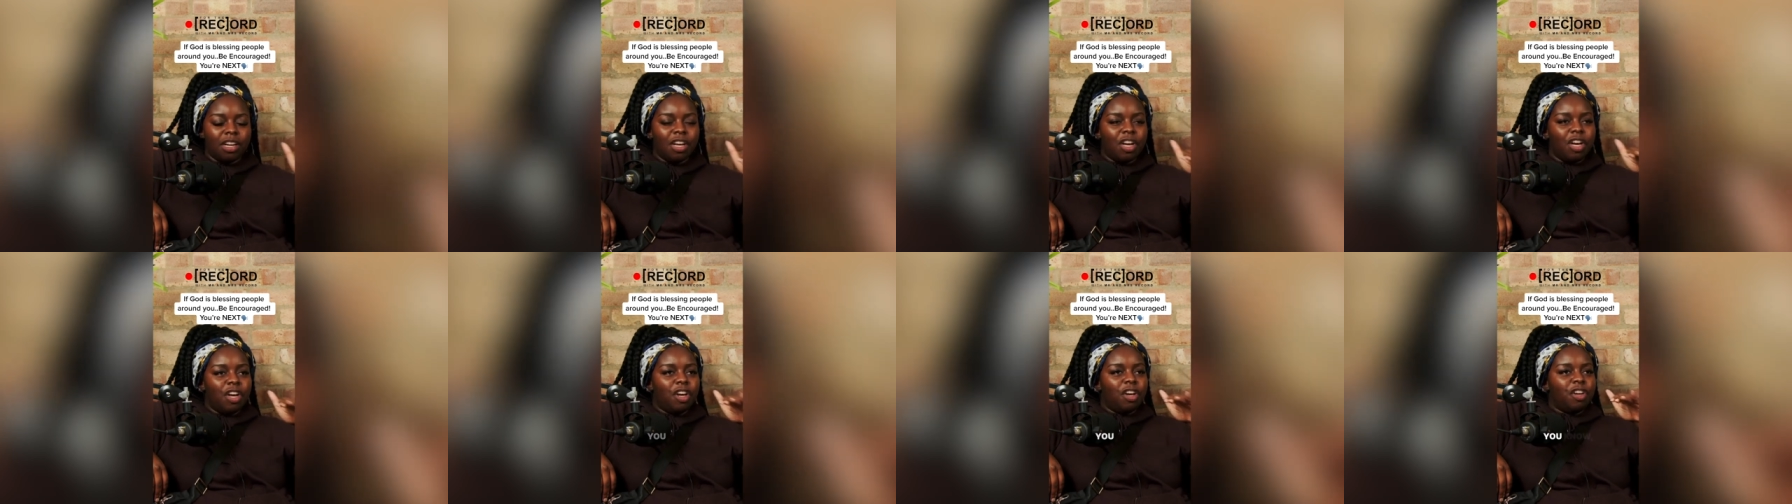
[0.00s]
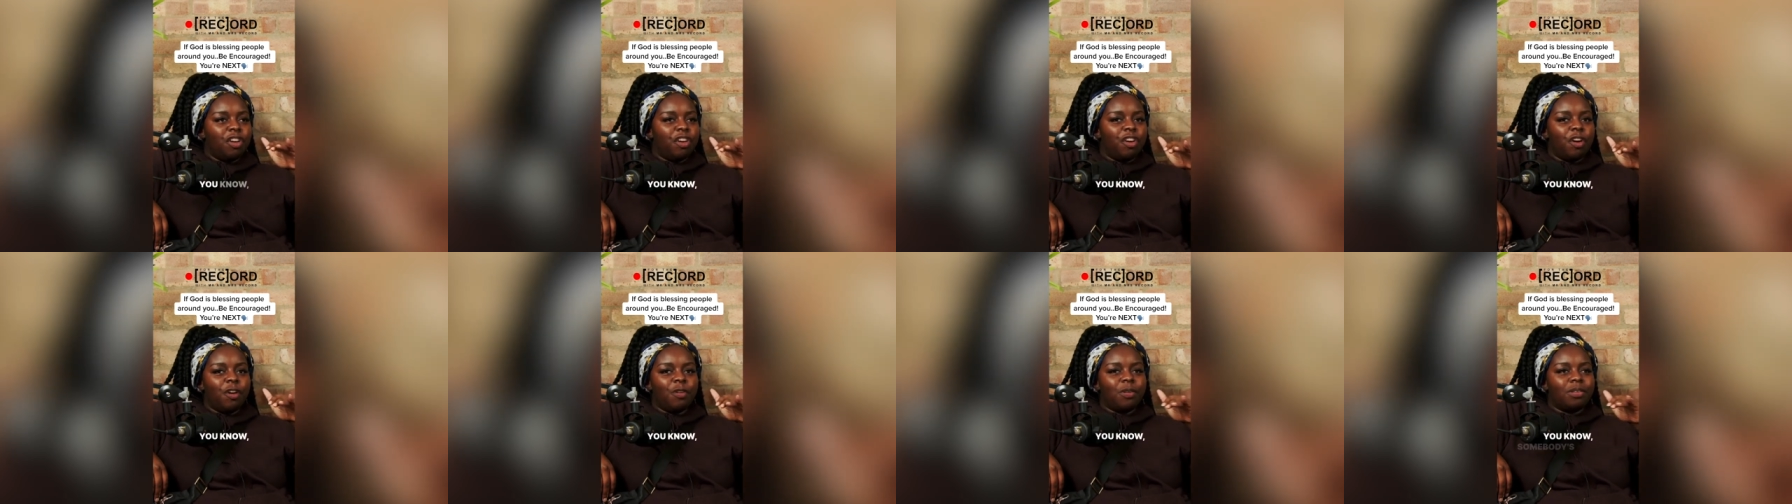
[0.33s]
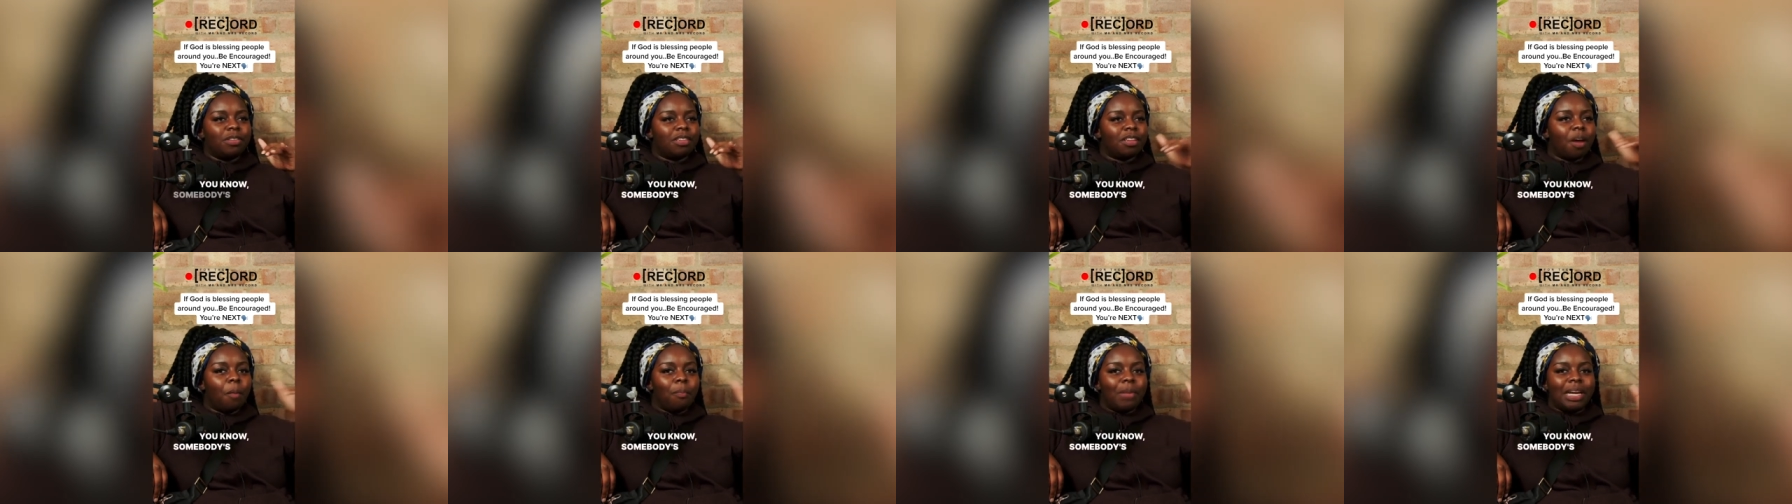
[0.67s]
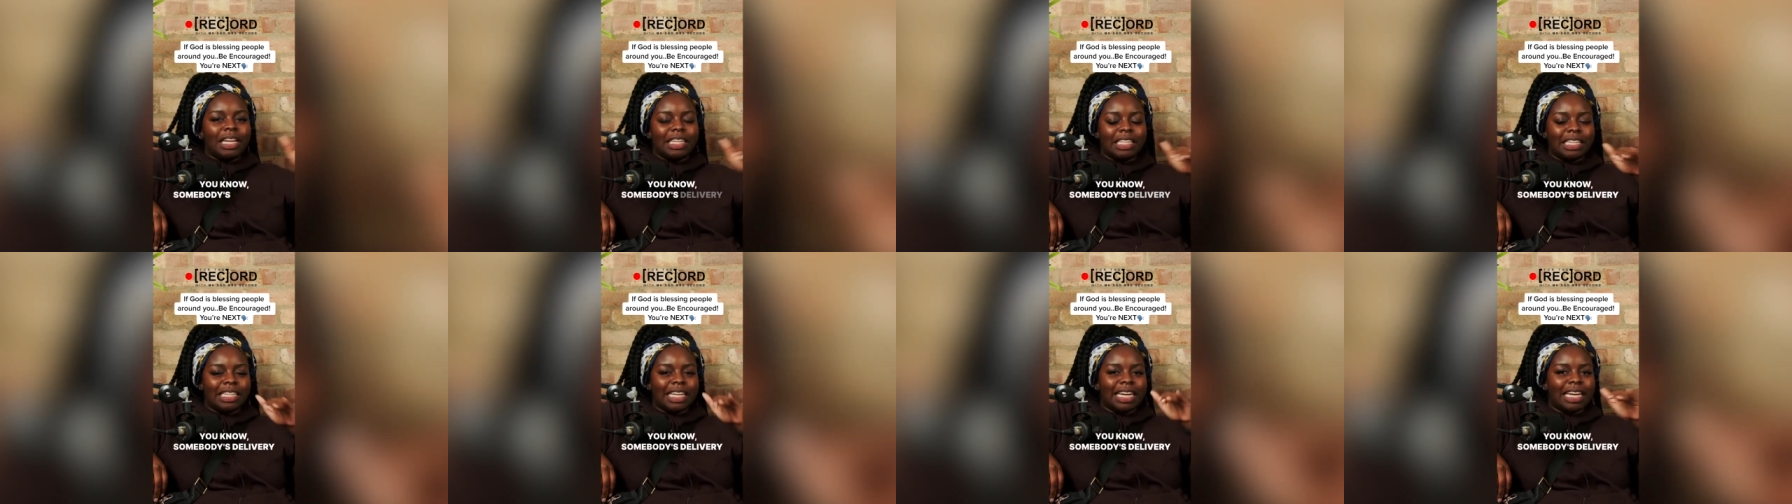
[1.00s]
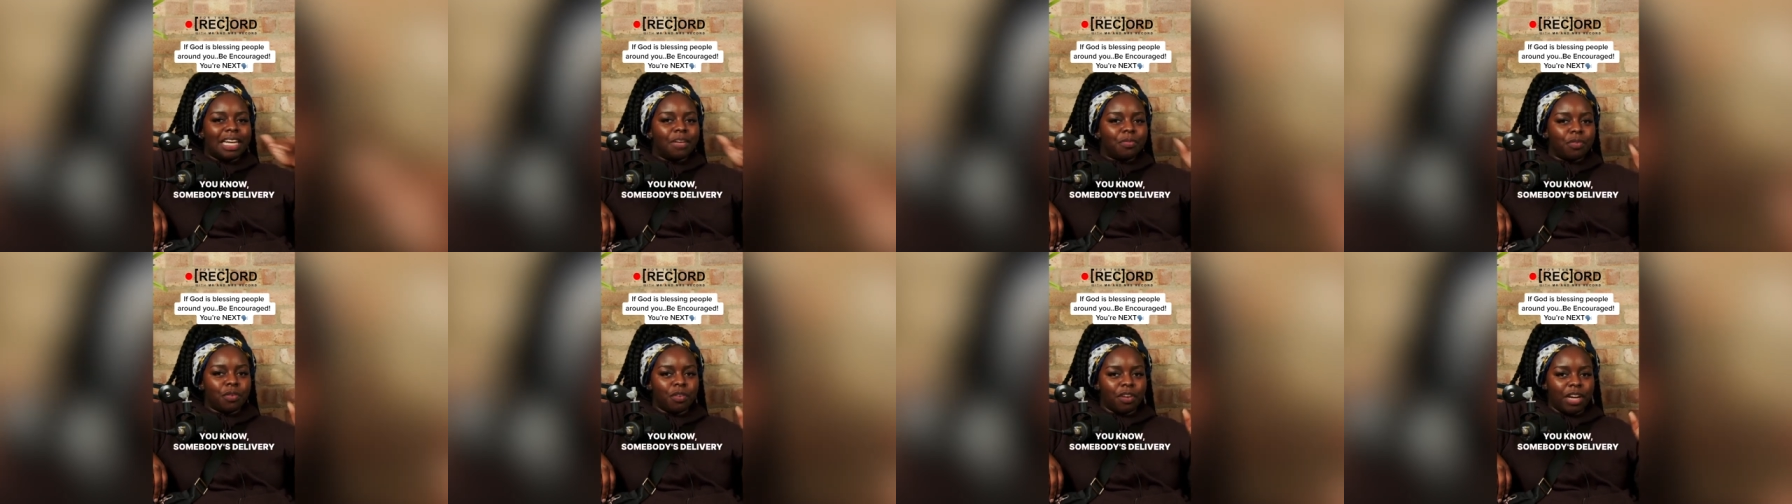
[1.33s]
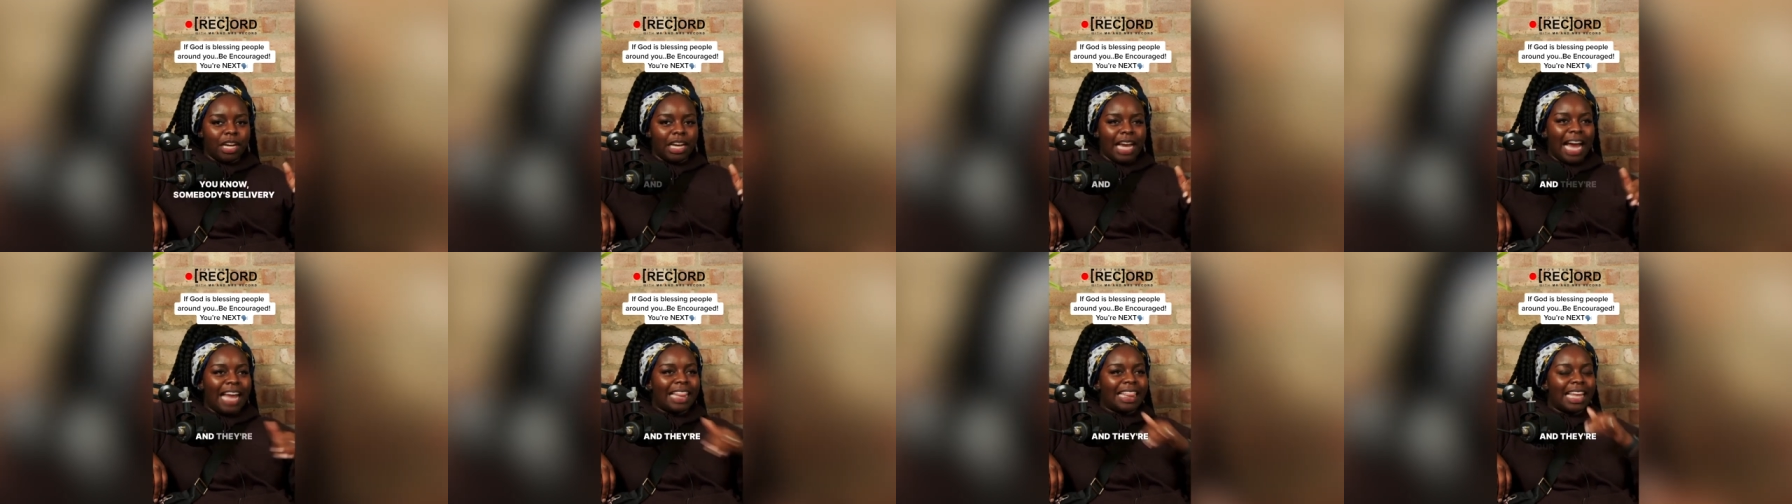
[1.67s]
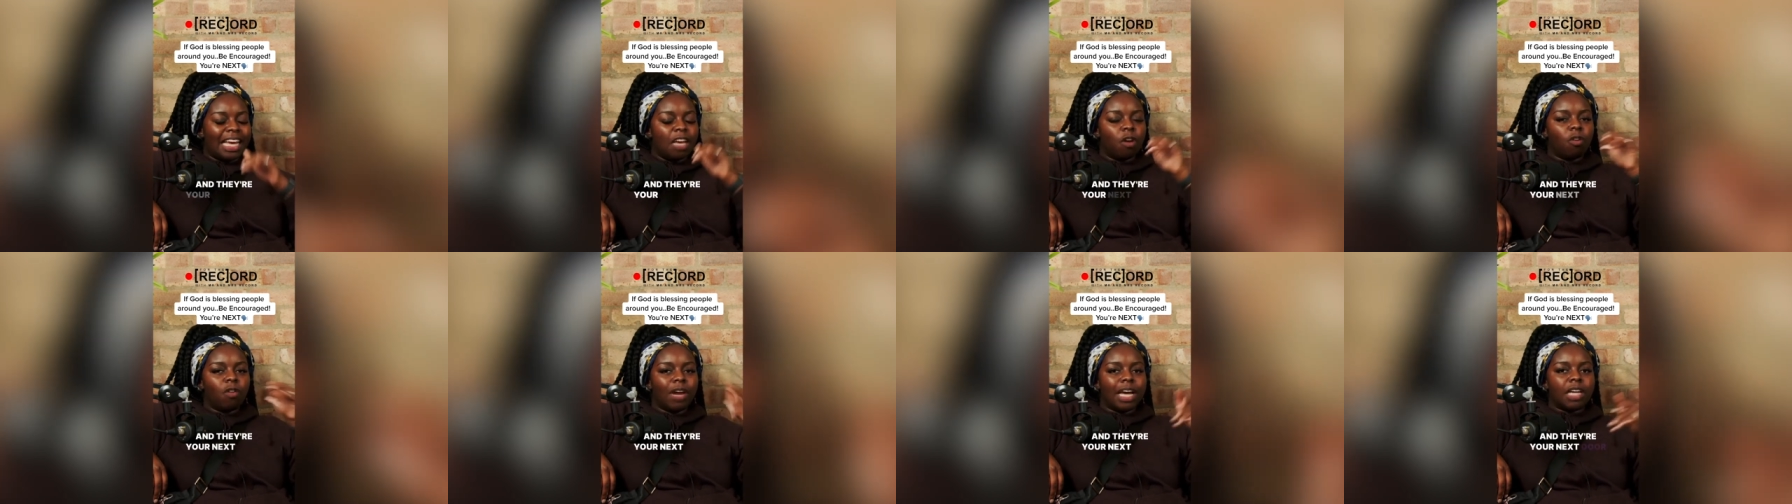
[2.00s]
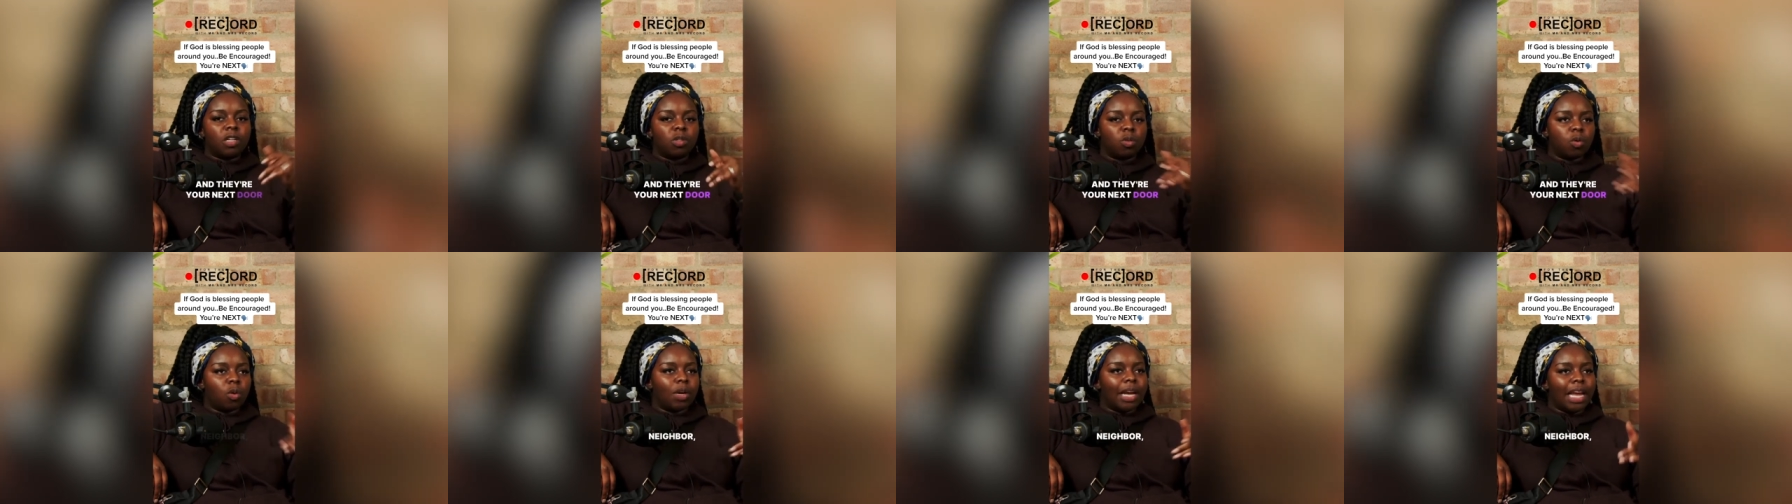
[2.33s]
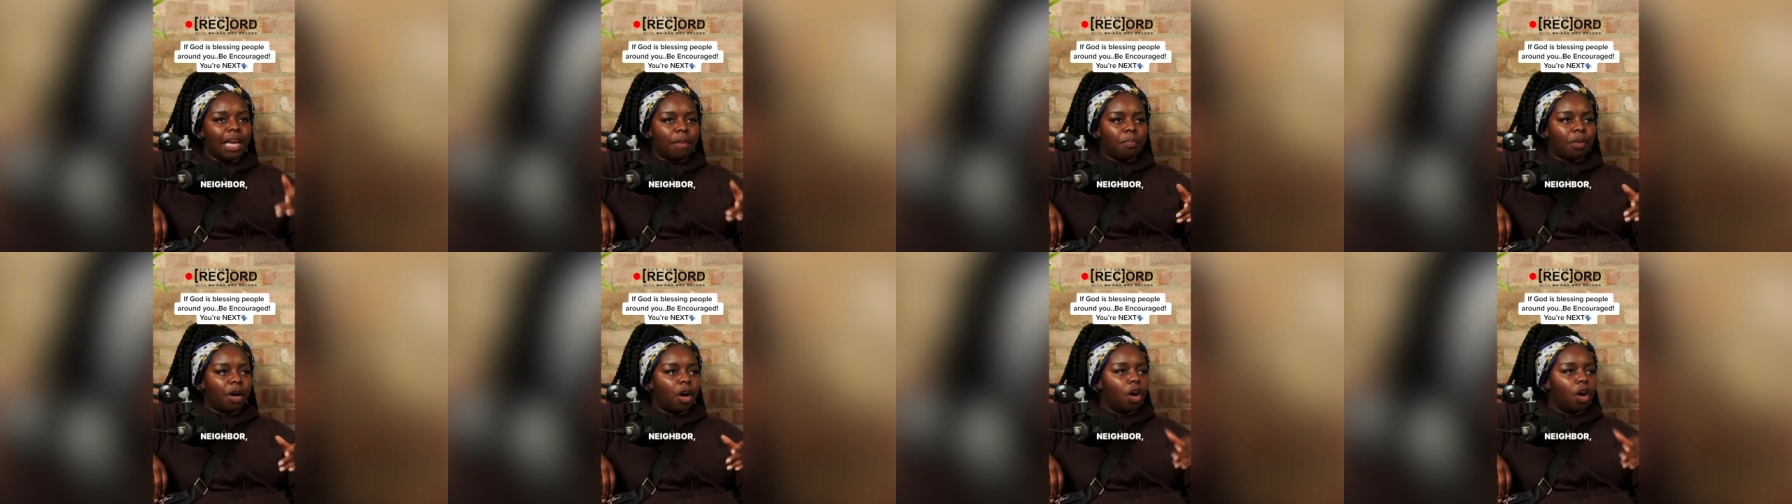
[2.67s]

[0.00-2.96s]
you know, somebody's delivery, and they're your next door neighbor,